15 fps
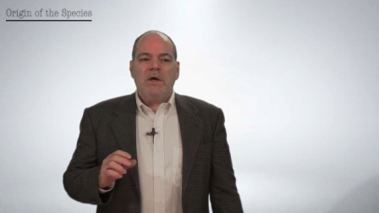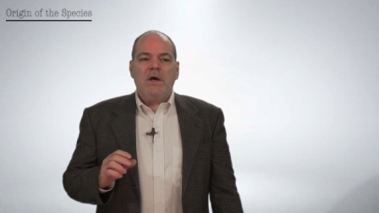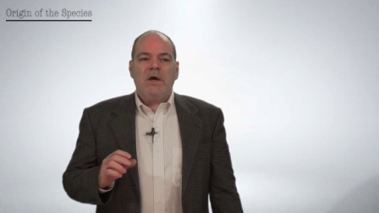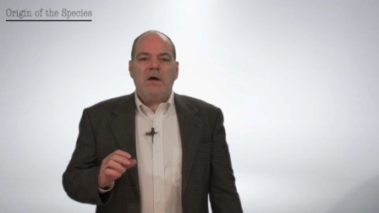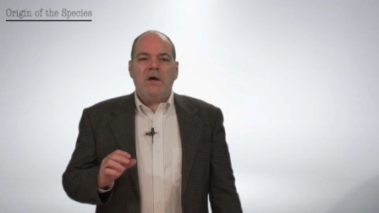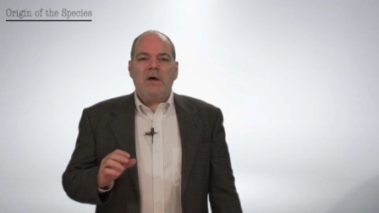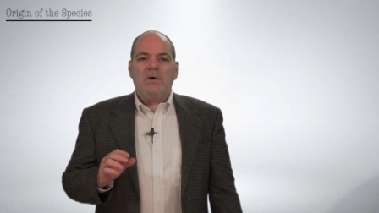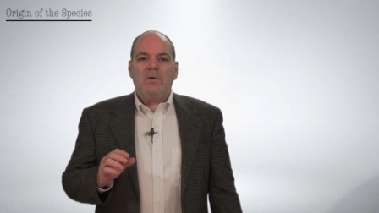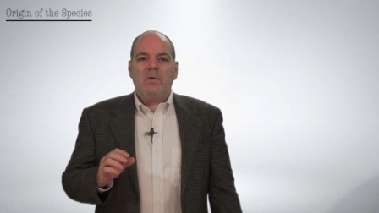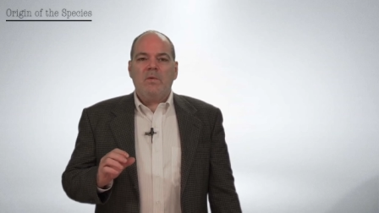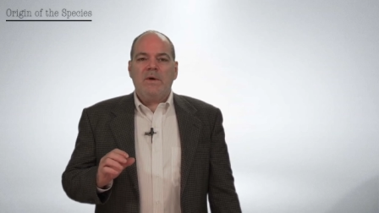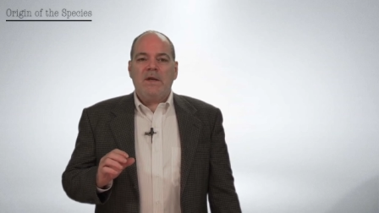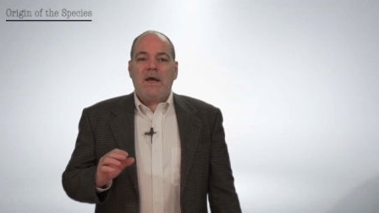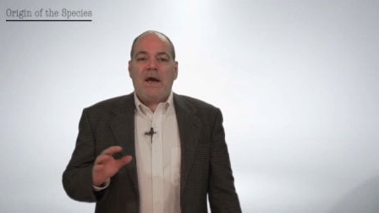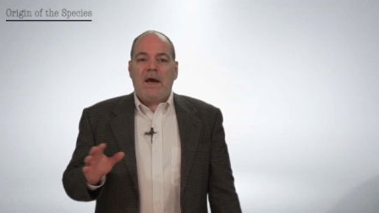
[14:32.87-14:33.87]
uh,
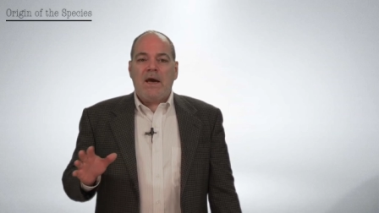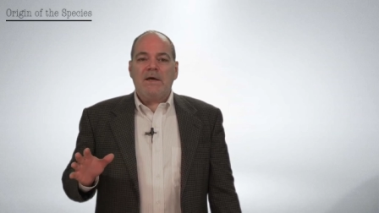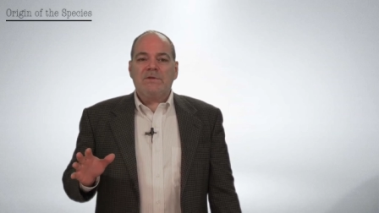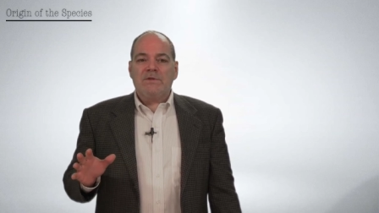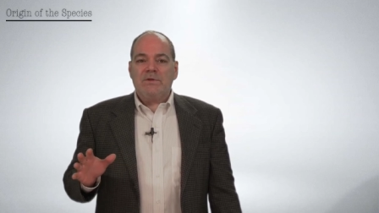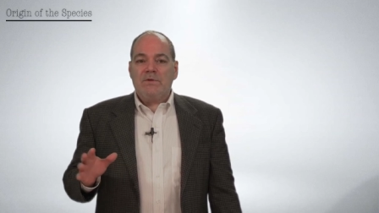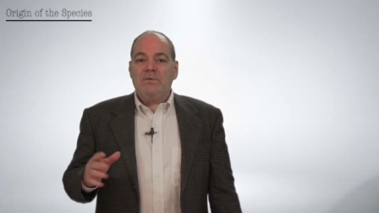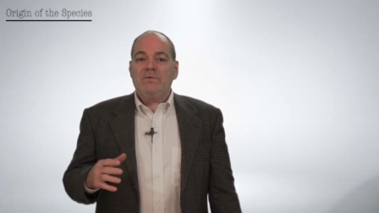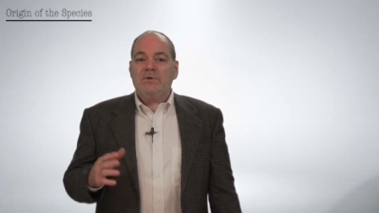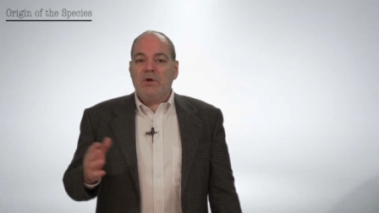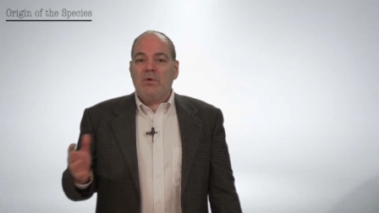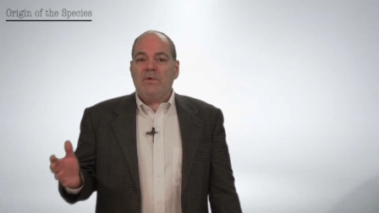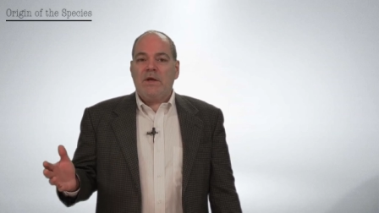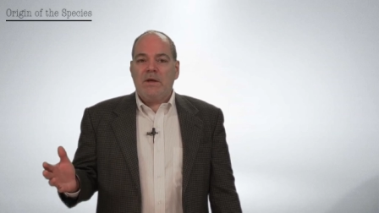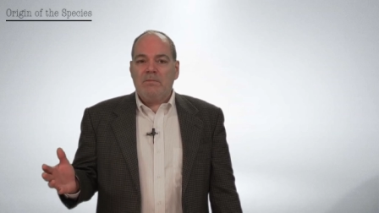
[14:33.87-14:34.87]
when asked to
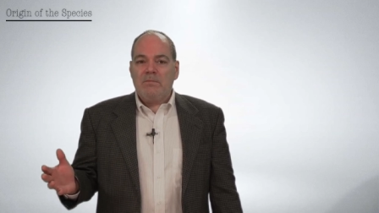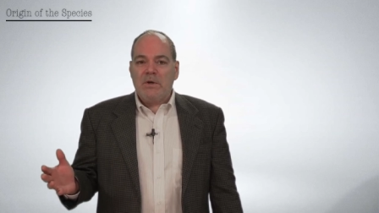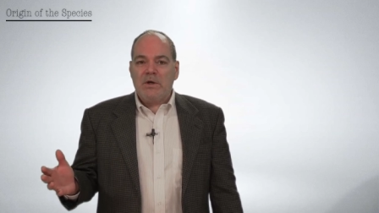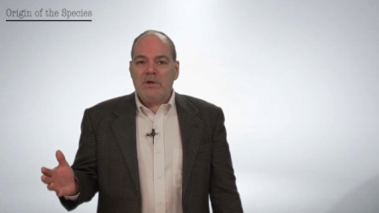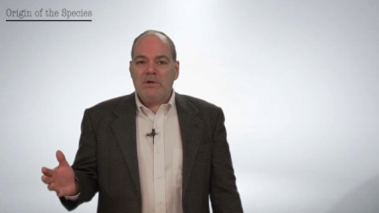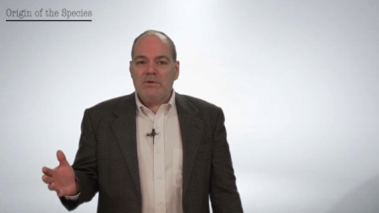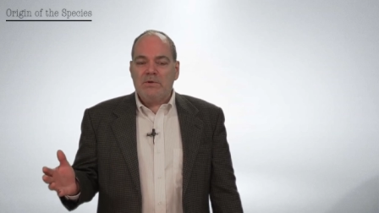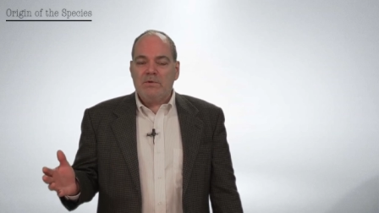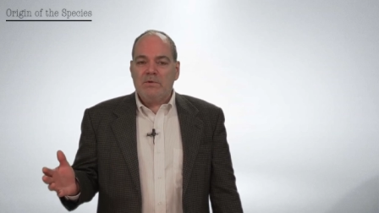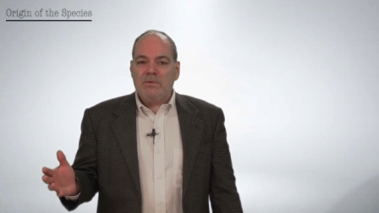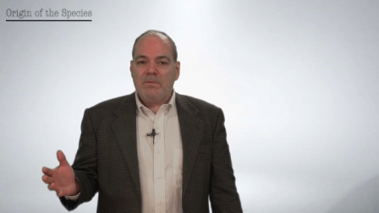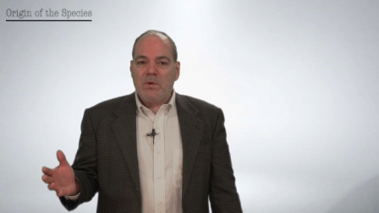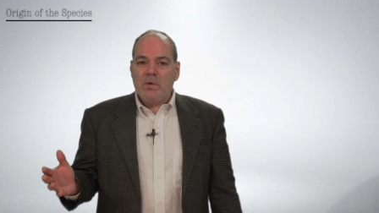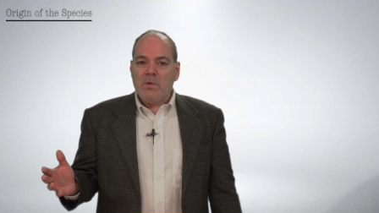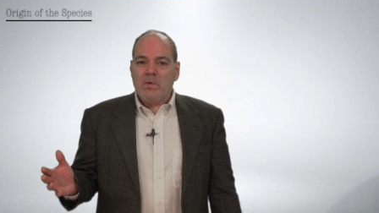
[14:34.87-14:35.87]
donate money to the
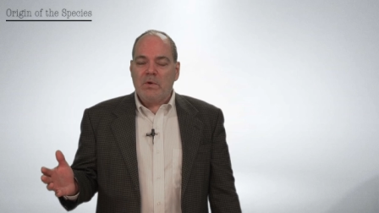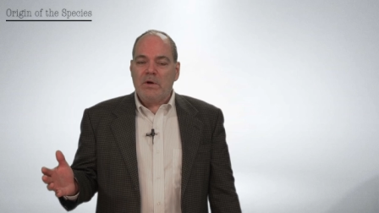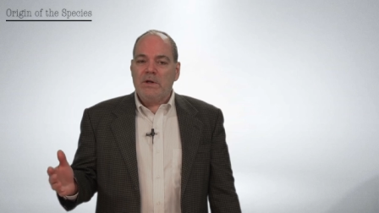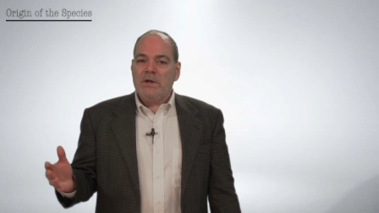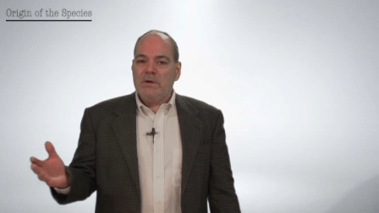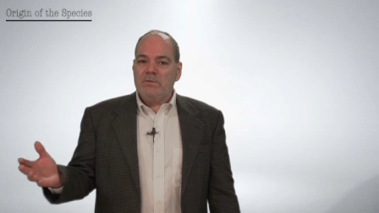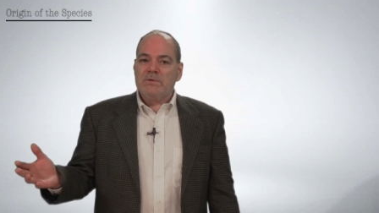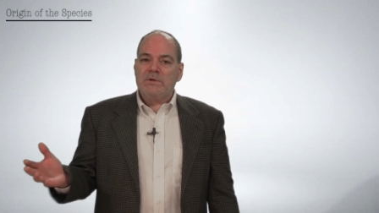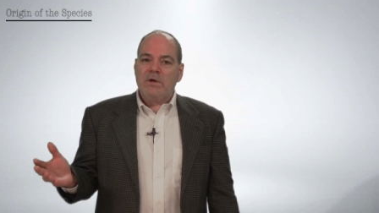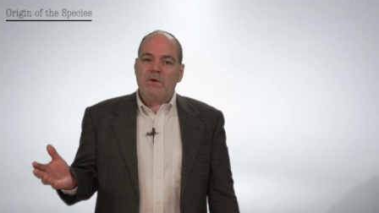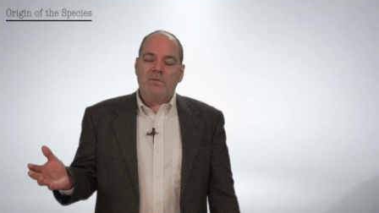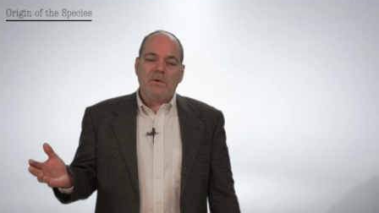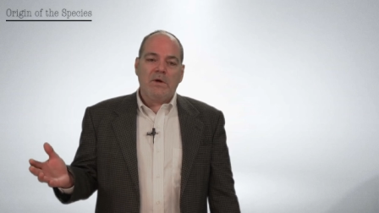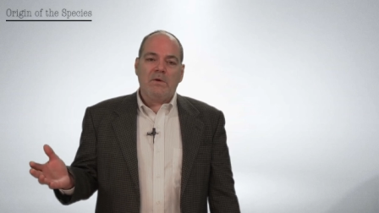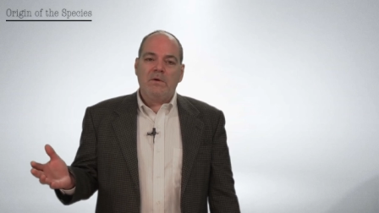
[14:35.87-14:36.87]
poor, and he was
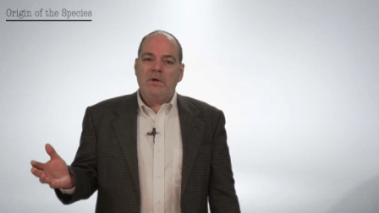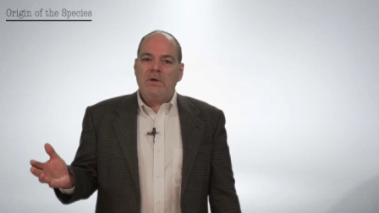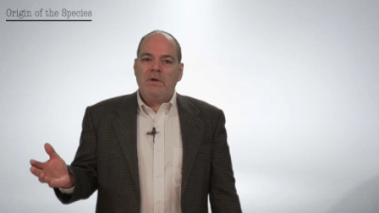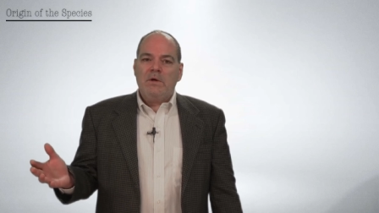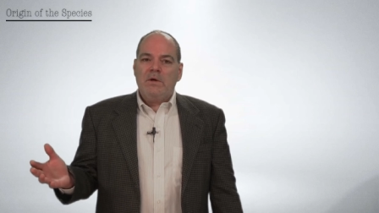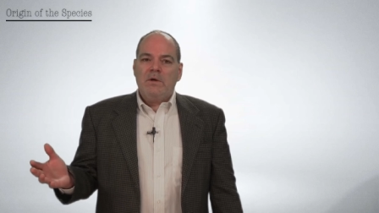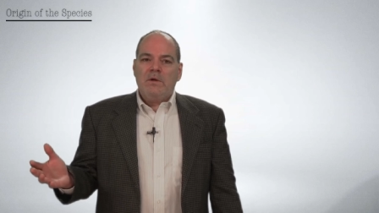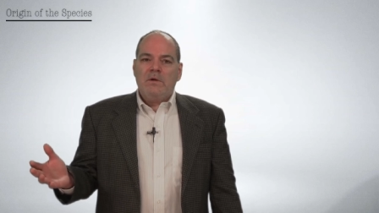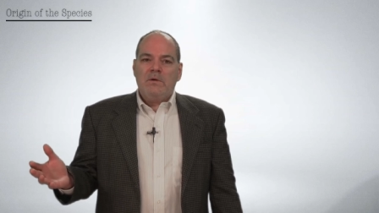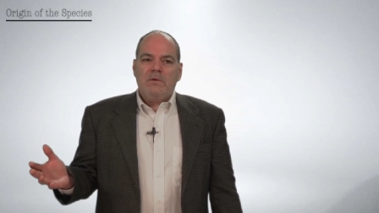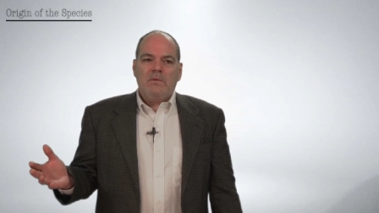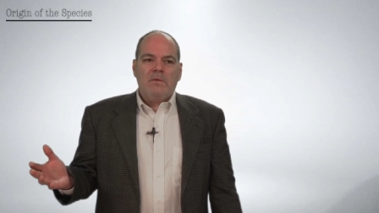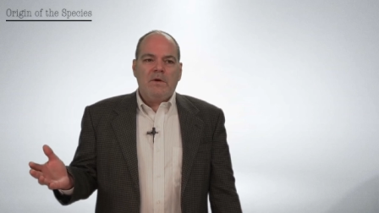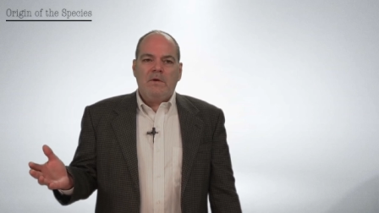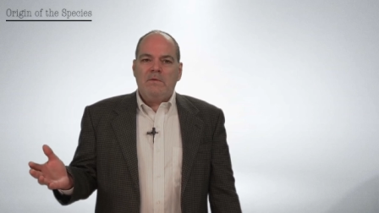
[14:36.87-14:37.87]
told, well,
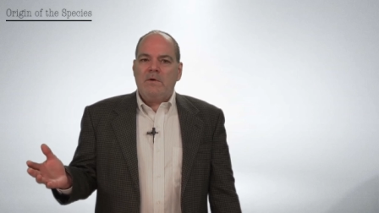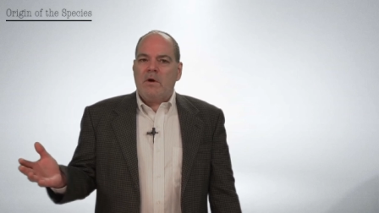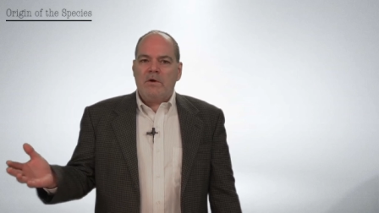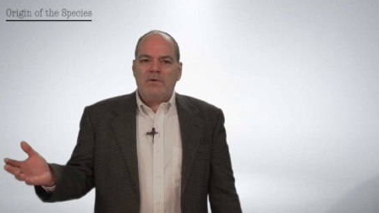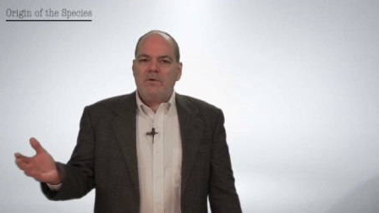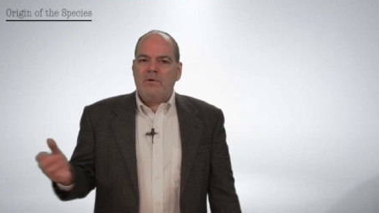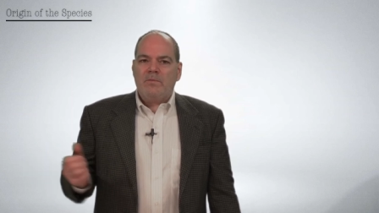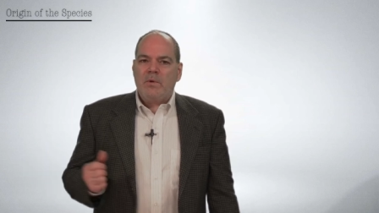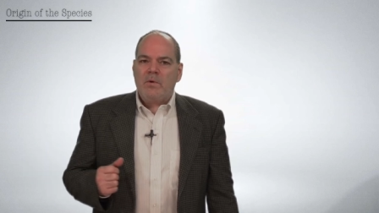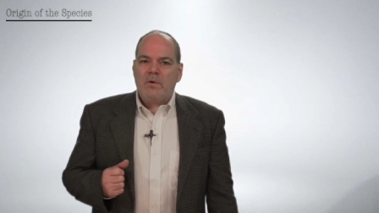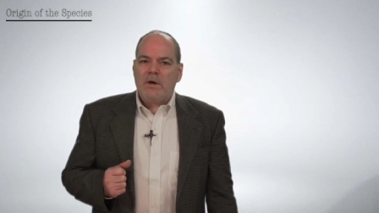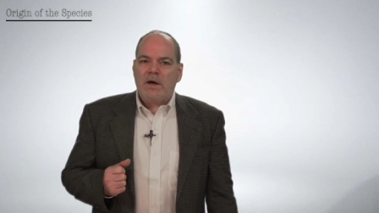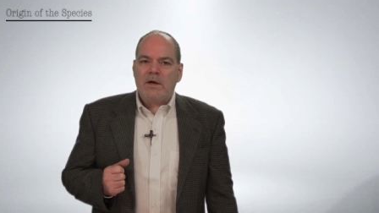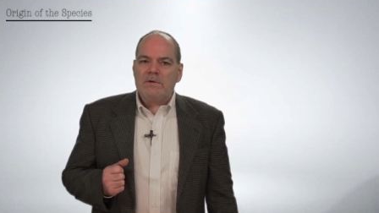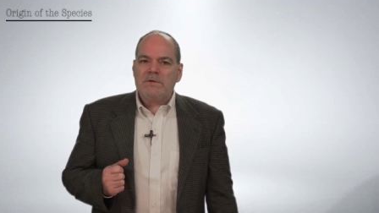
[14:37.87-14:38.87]
aren't there poor
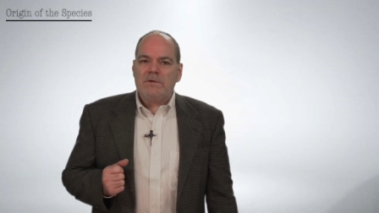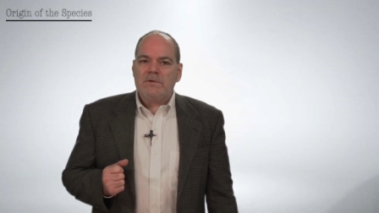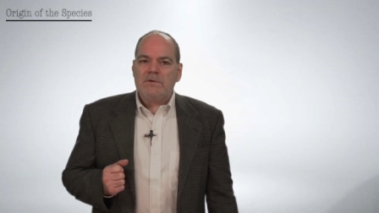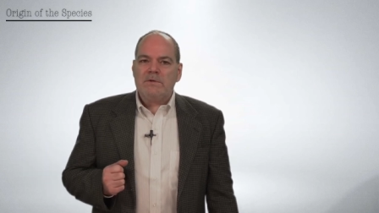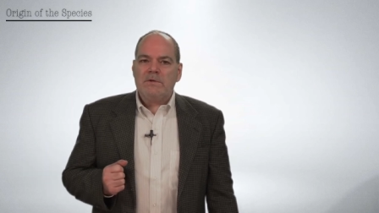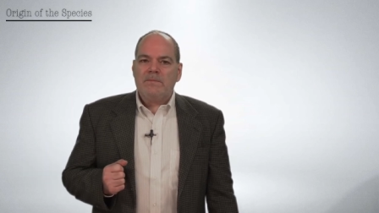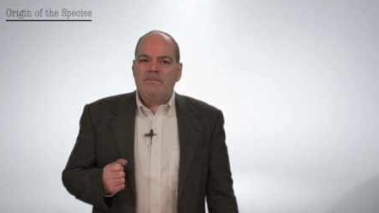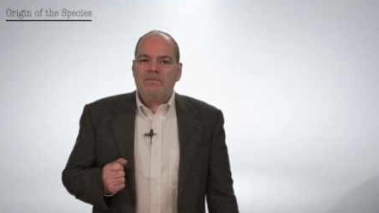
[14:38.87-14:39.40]
houses?